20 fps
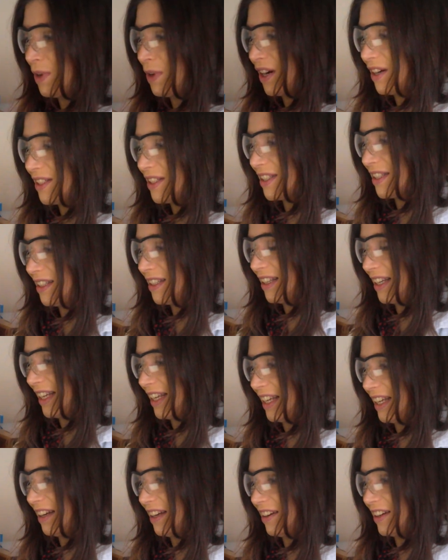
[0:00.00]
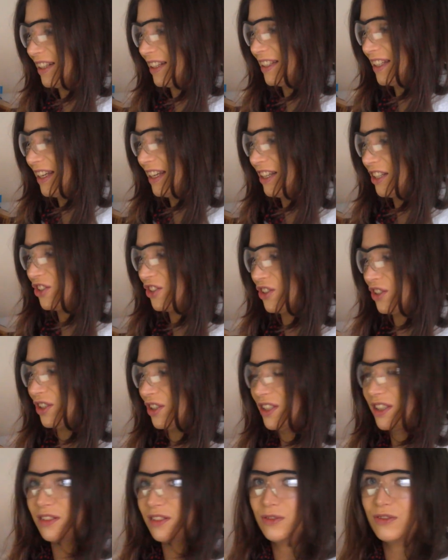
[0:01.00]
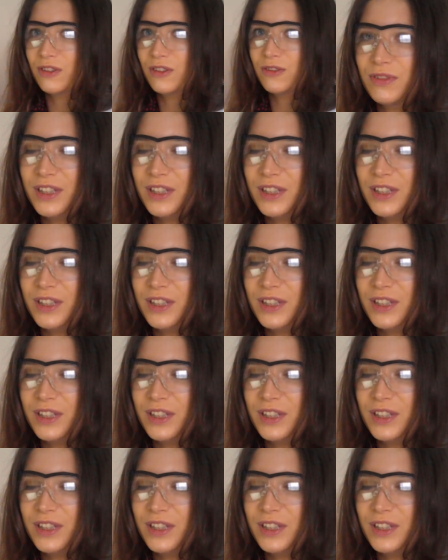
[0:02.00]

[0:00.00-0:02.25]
Personally, I think it's just